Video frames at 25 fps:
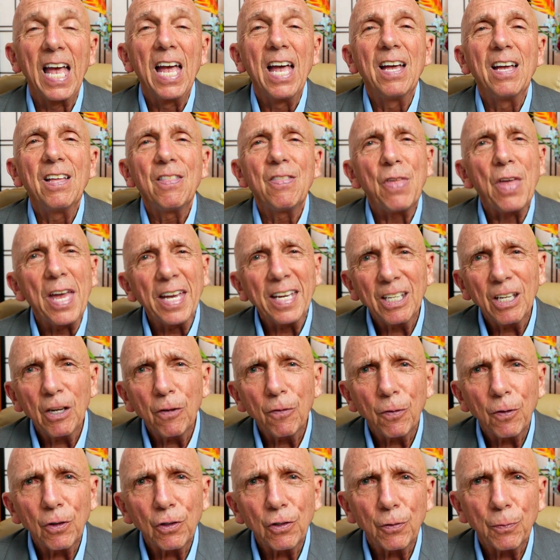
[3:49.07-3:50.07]
Thank you for
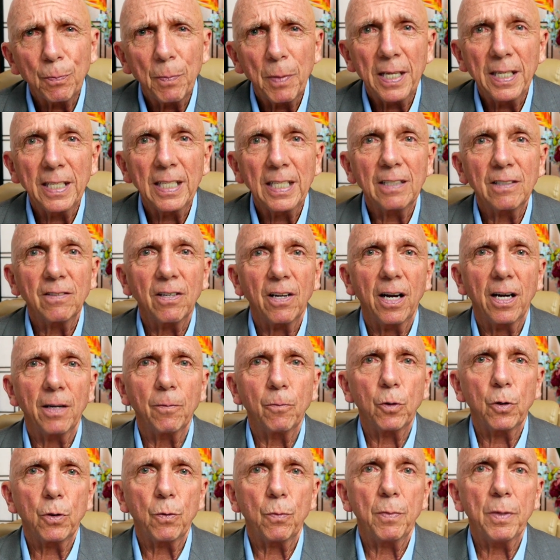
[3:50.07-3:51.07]
spending time
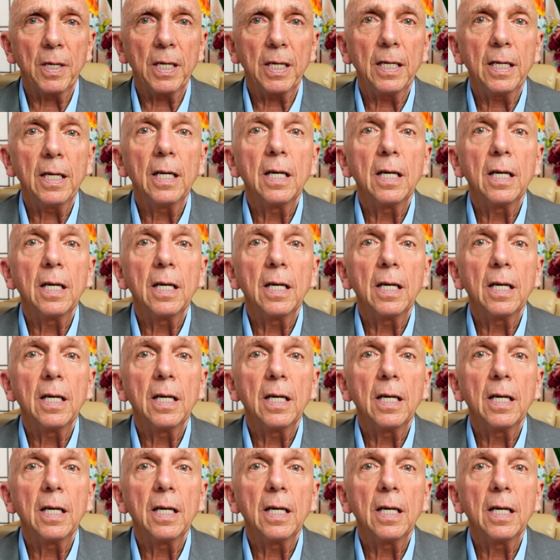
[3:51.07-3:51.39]
with me.